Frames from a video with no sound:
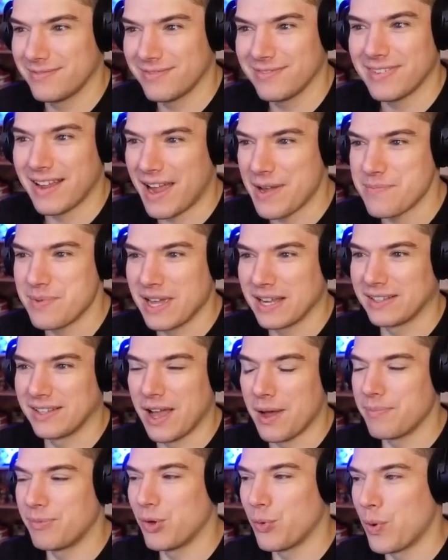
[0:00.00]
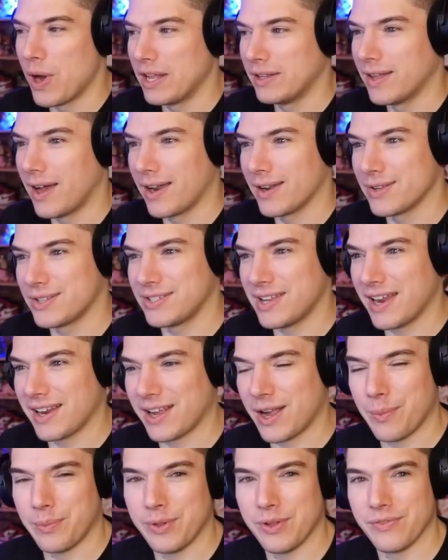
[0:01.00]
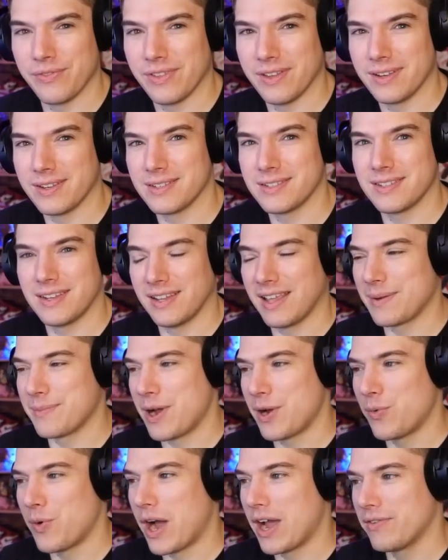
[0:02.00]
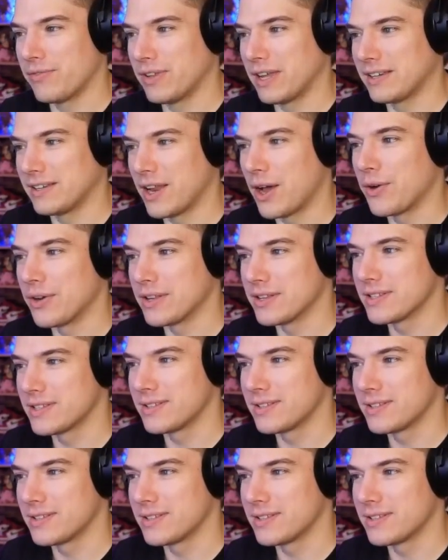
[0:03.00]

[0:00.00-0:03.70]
I picked up the way Dado said a couple of things, and like my wife like noticed.